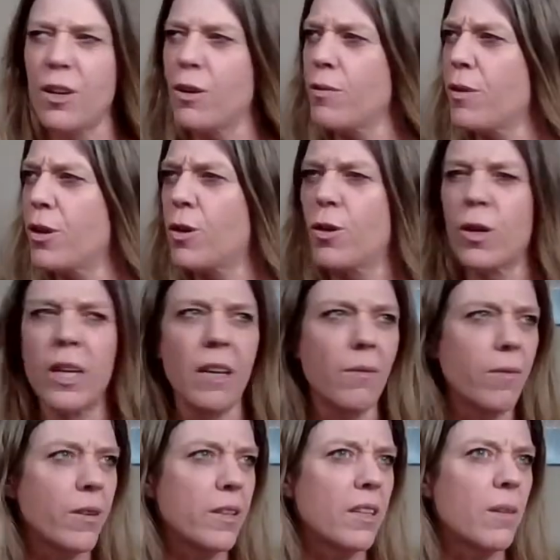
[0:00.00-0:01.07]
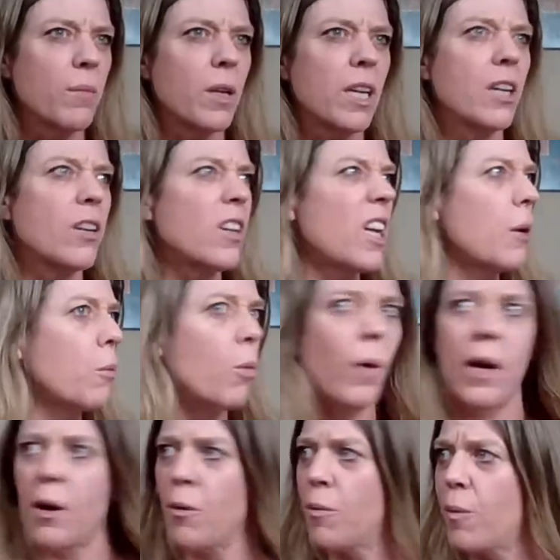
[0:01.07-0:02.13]
if you're looking for something, you're like,
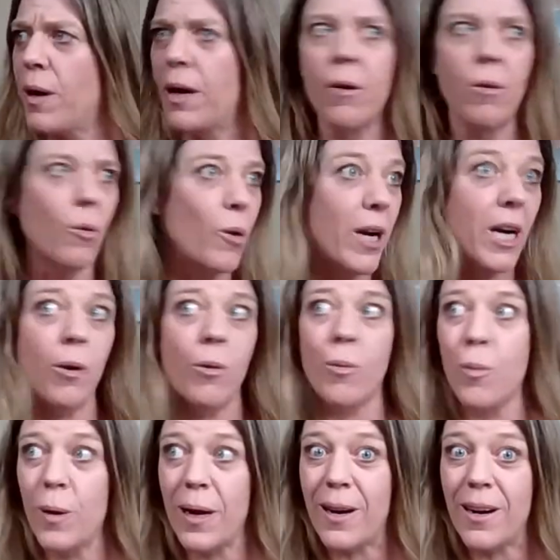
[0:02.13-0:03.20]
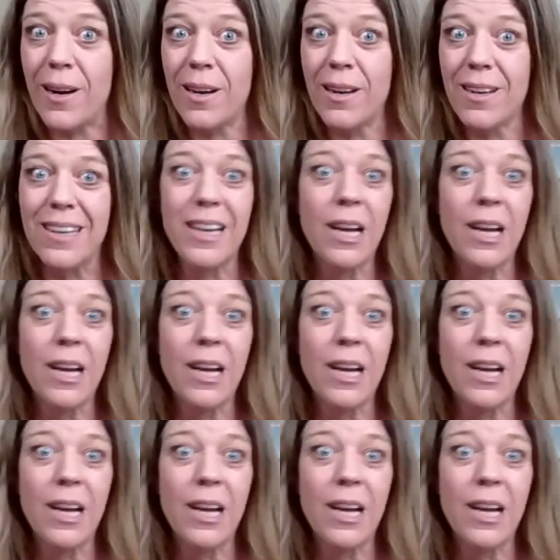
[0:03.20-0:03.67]
where? Where?